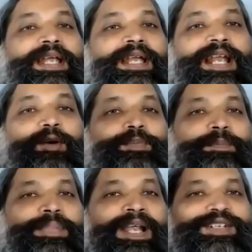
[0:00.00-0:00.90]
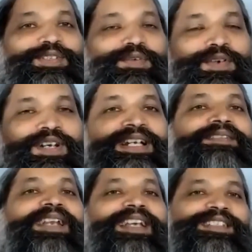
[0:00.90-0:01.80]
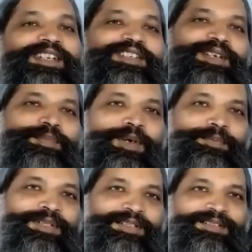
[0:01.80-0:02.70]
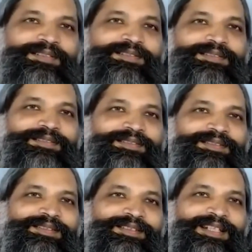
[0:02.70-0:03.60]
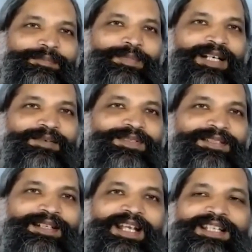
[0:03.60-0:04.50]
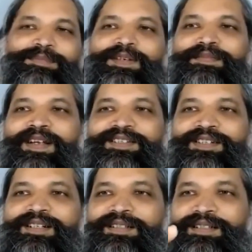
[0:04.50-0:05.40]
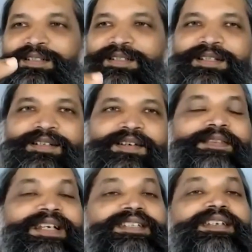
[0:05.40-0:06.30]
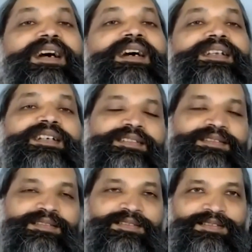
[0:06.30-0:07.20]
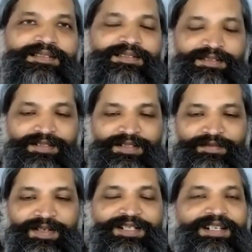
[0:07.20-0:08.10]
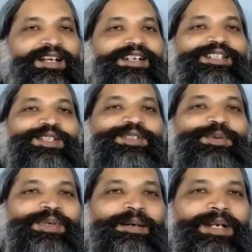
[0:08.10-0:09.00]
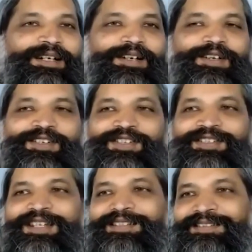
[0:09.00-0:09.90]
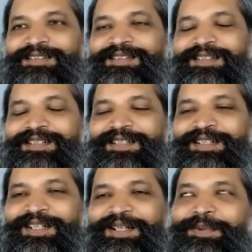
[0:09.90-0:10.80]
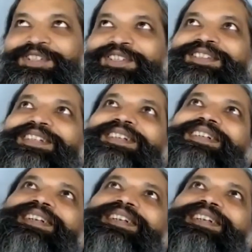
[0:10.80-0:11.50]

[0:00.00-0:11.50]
Now prepares you for a divinization proper. That becomes the next perfection, the third, Vijnana. Vijnana is the supramental consciousness, which is the